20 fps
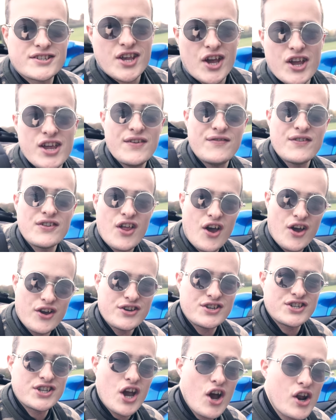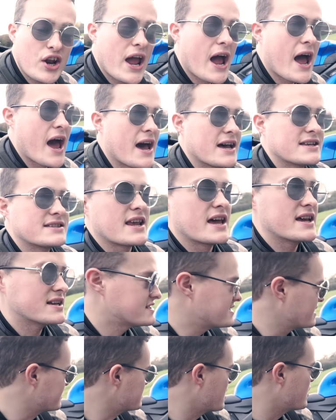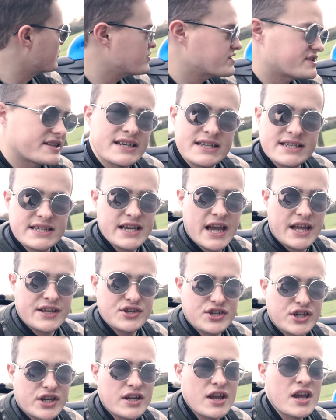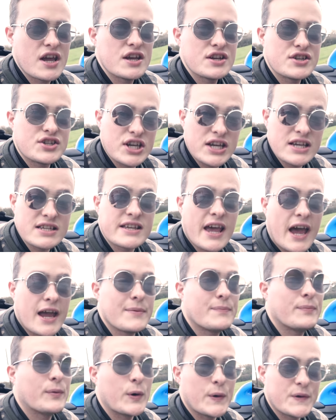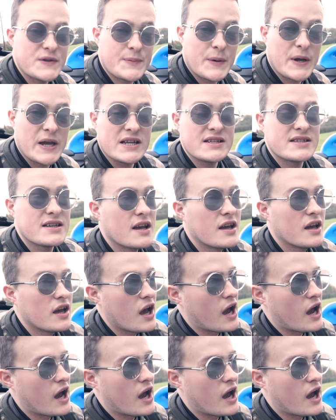so even though she only has a 600cc engine, she is capable of speeds,